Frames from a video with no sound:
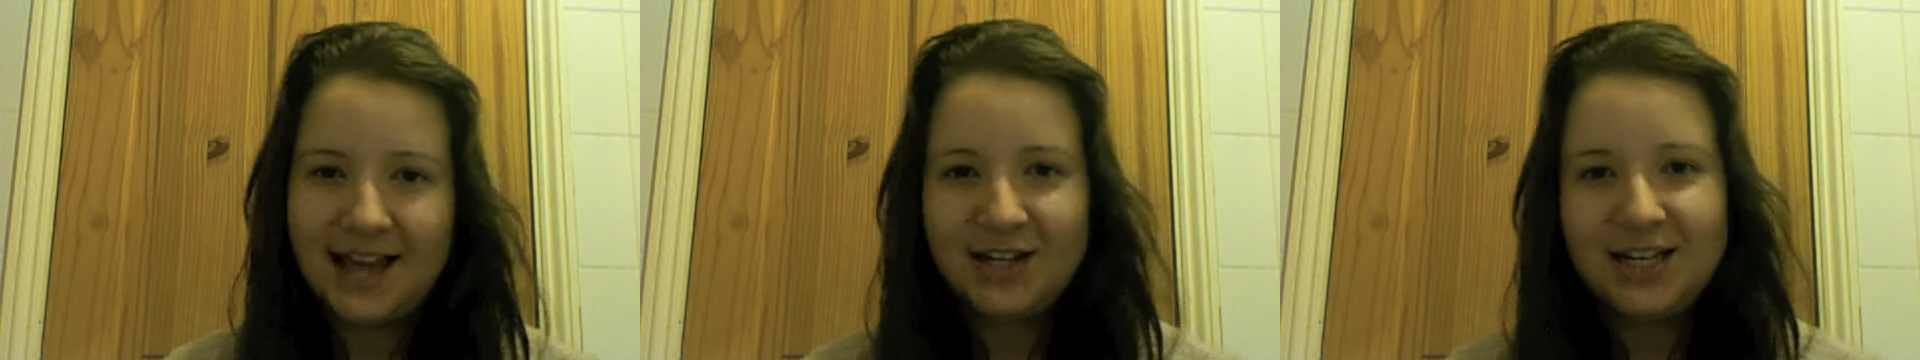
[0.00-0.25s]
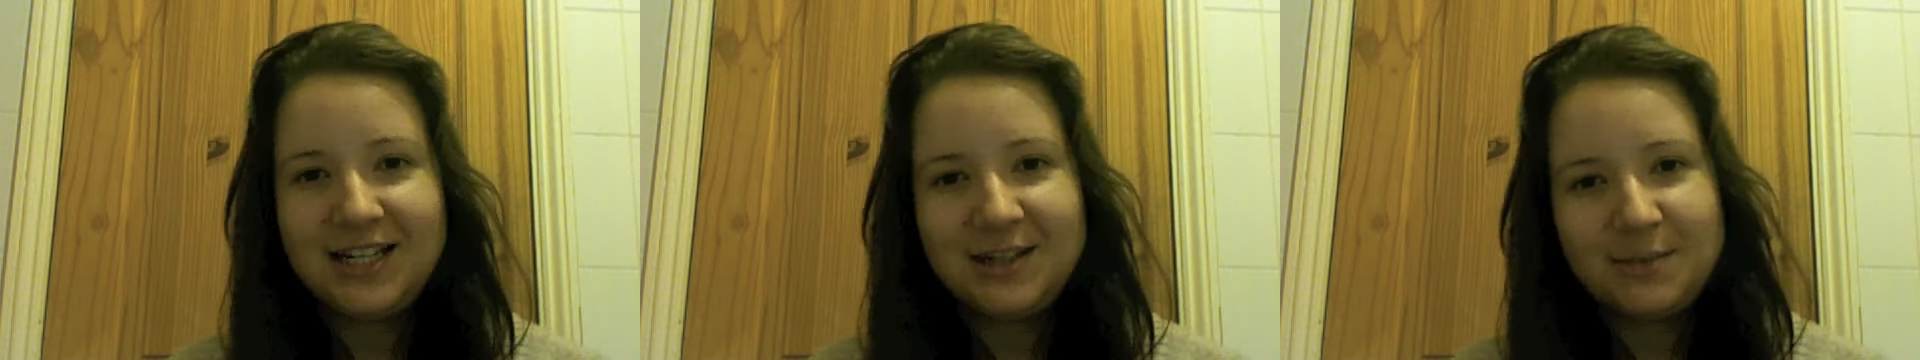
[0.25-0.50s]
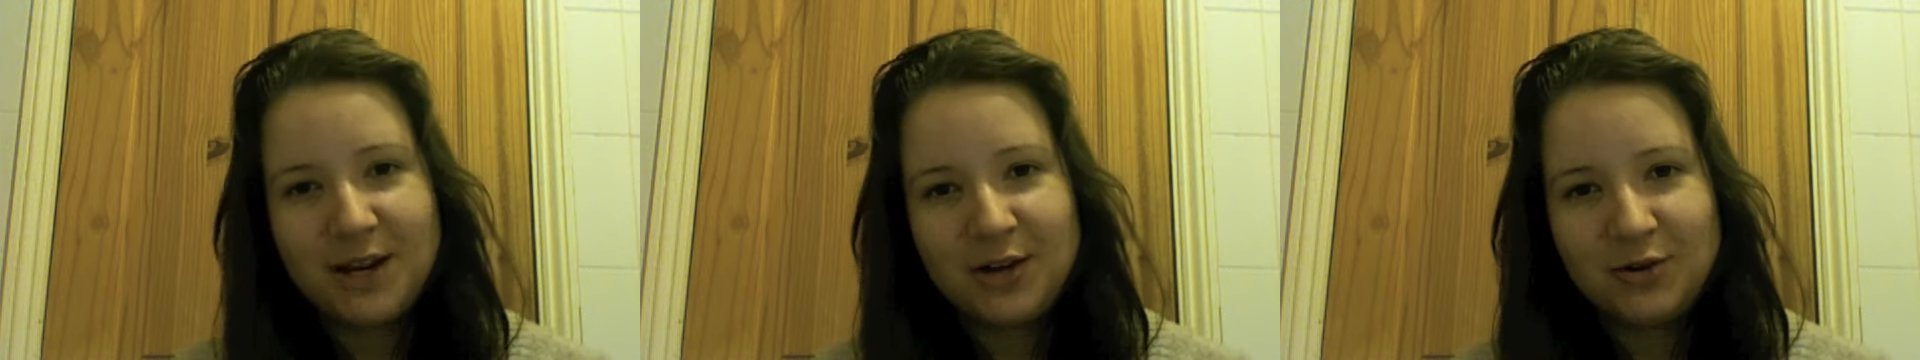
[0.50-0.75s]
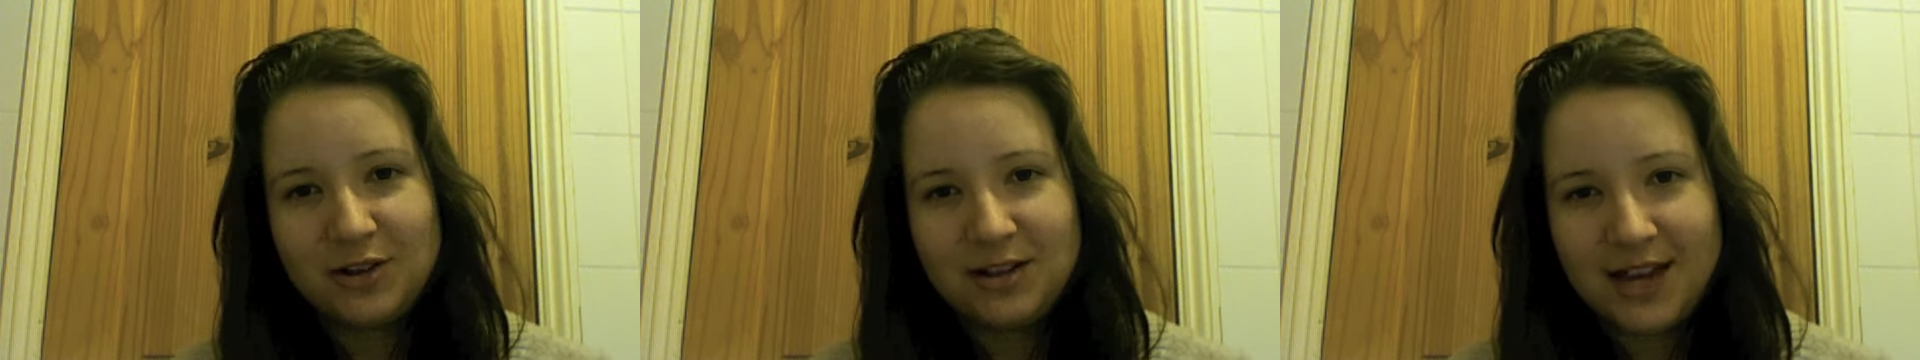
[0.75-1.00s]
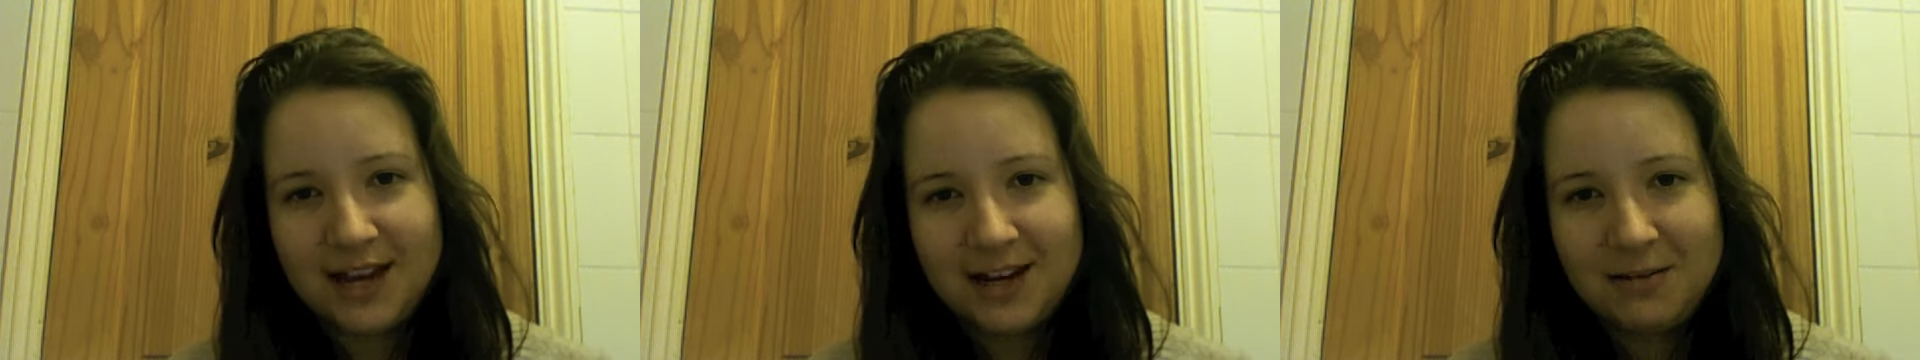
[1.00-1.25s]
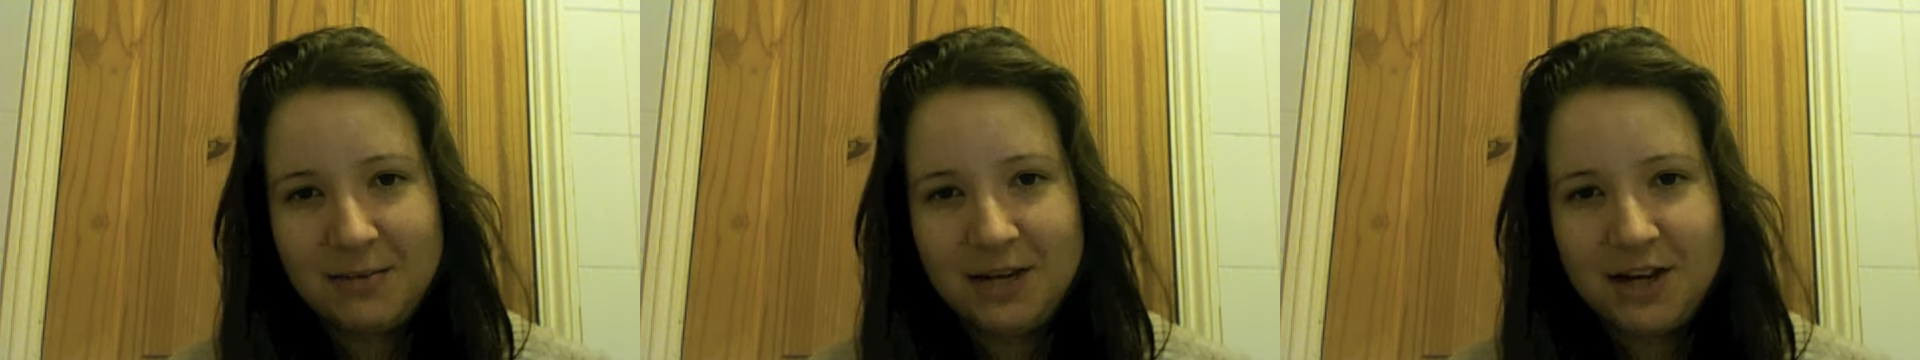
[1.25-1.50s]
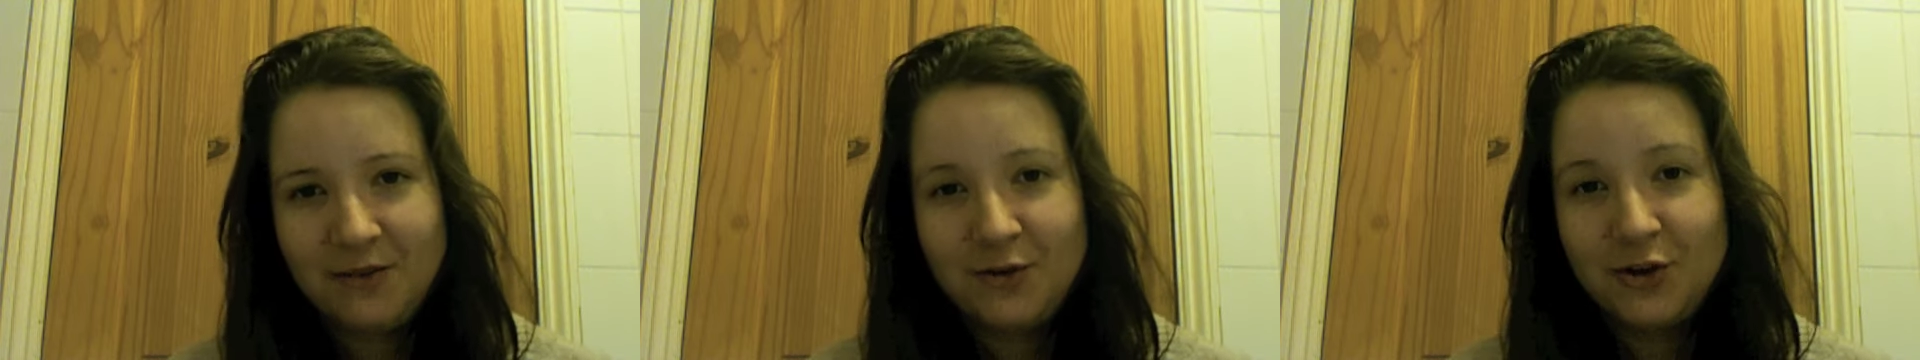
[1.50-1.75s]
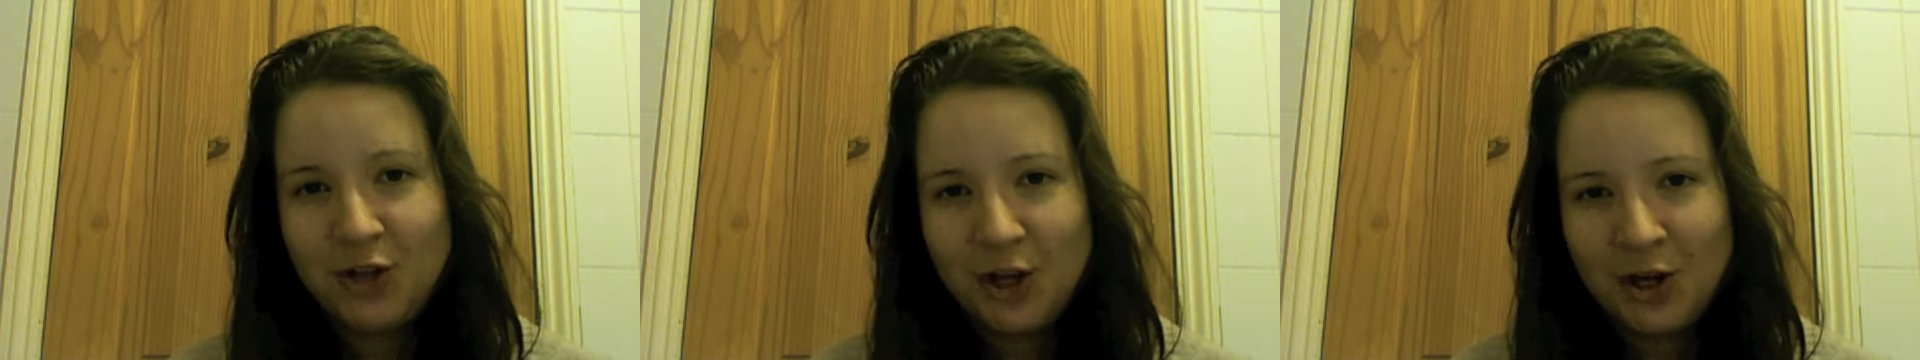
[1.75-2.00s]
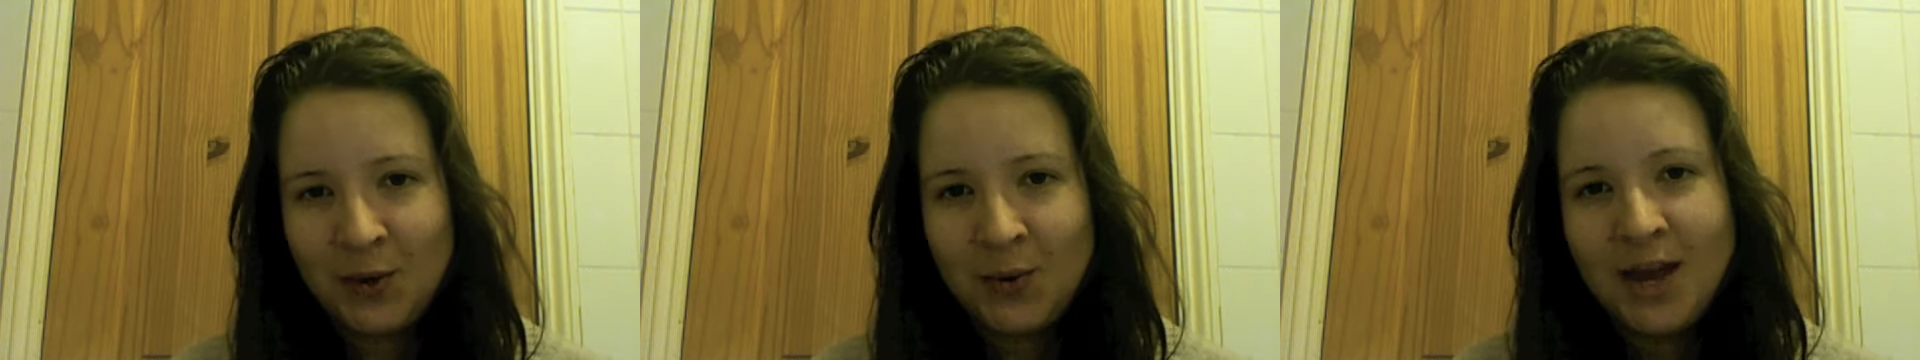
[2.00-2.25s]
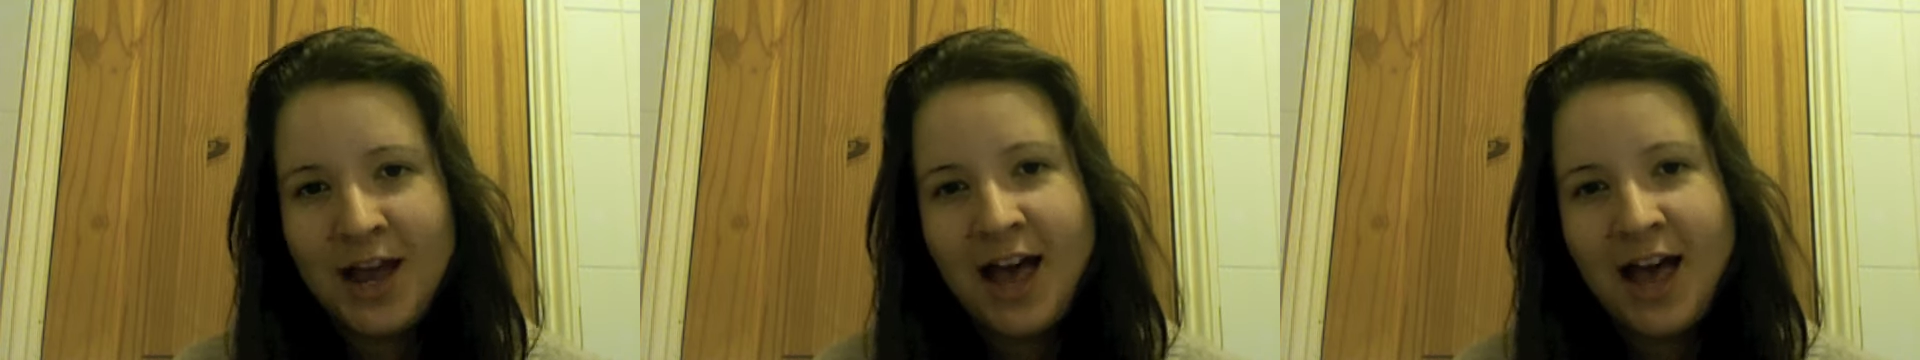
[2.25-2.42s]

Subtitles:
you need to make sure that they're going to be covered too.